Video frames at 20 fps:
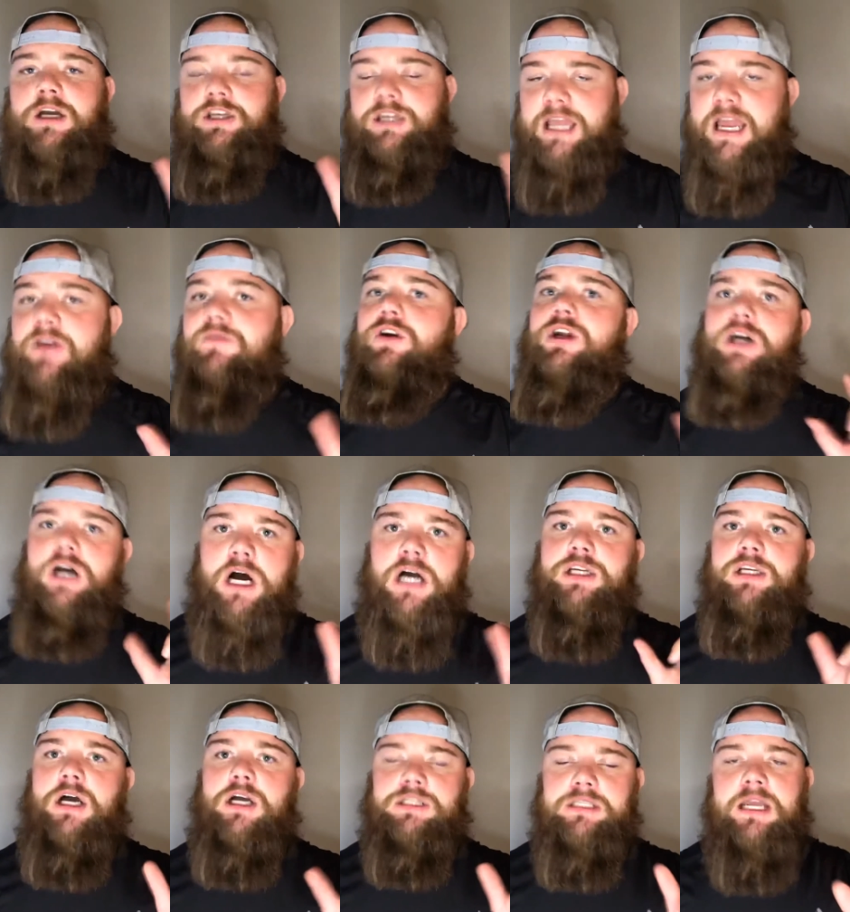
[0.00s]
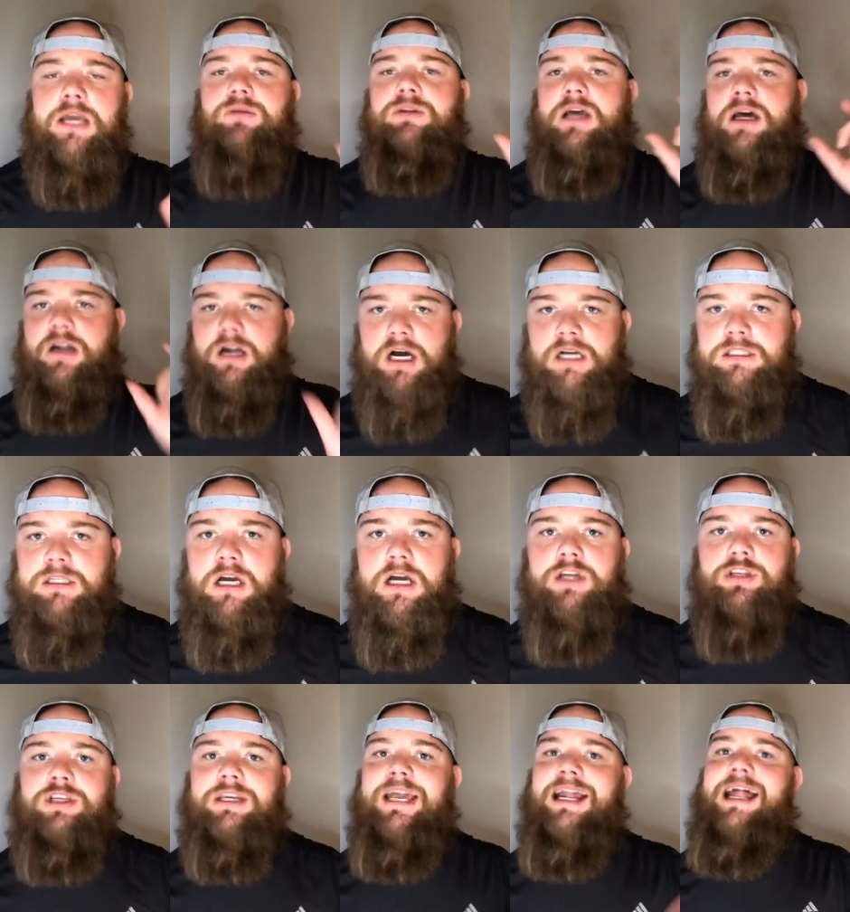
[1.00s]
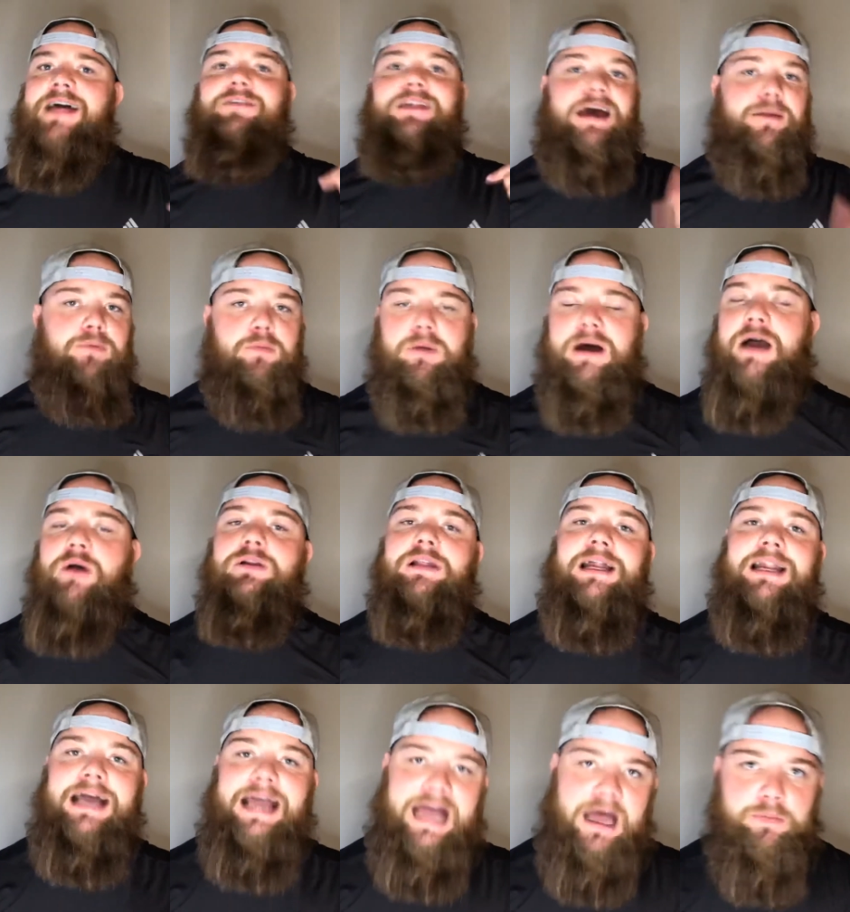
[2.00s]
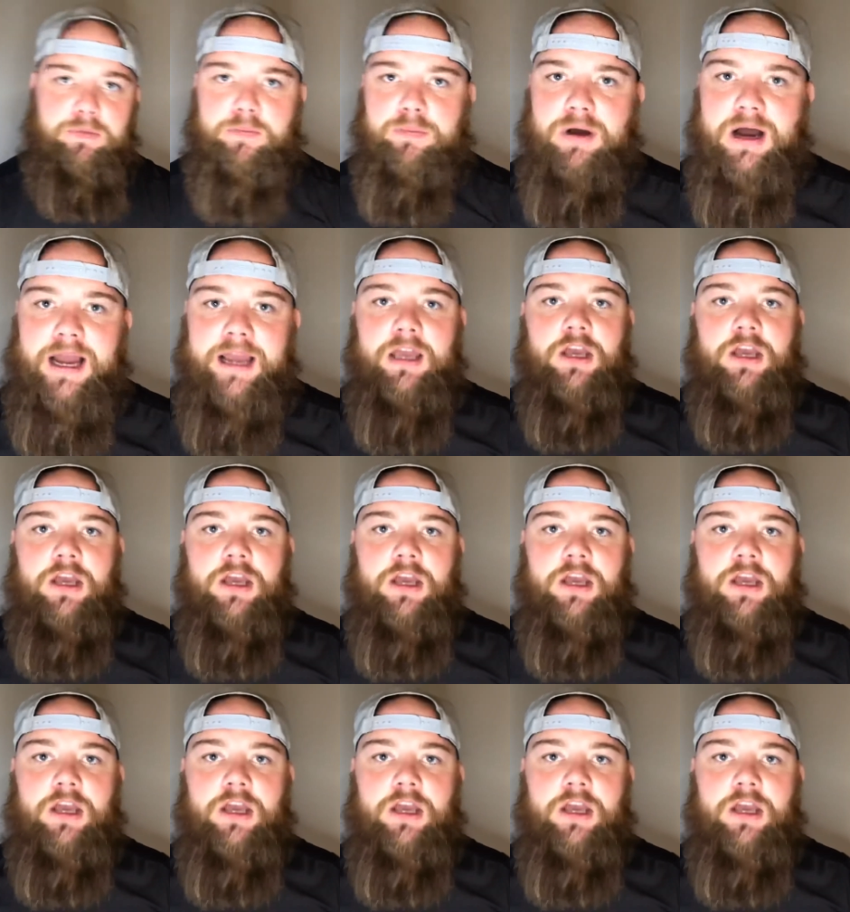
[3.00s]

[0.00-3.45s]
Can't run a hot dog stand without a hot dog. Can't have an apple pie without an apple pie.